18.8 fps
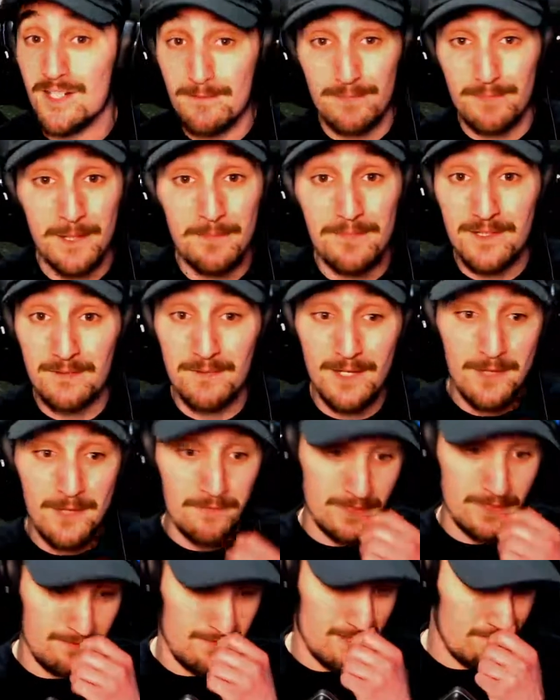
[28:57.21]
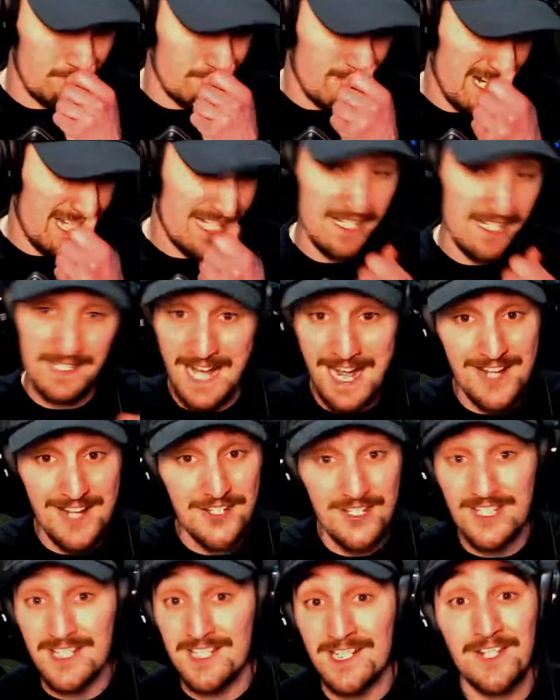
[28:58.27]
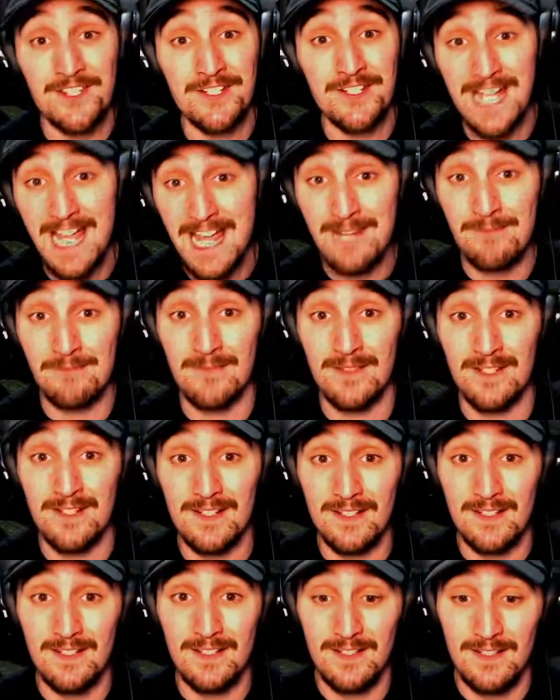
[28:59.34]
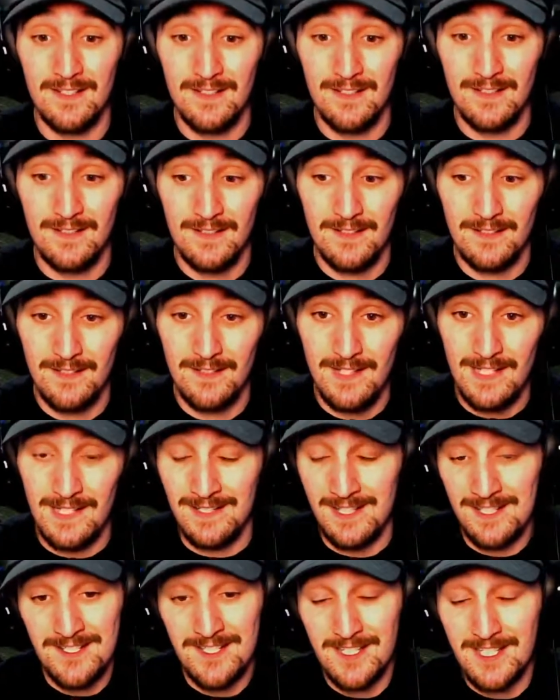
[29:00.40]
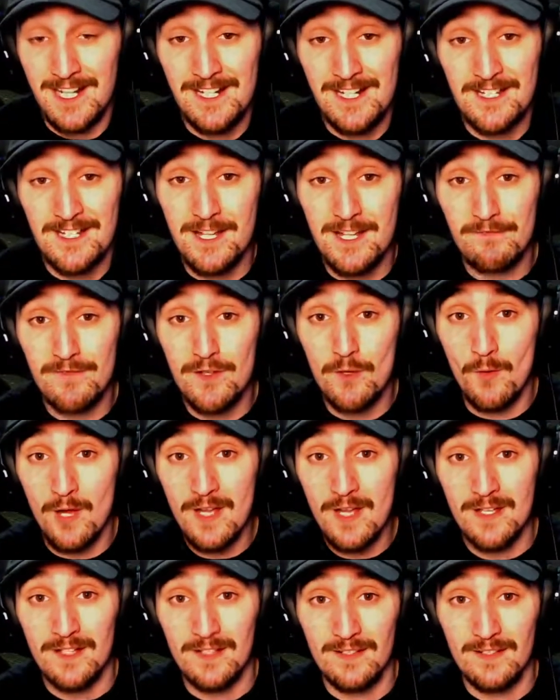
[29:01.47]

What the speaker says: It pumped them up. It made it not just another game. And that's the kind of stuff you want.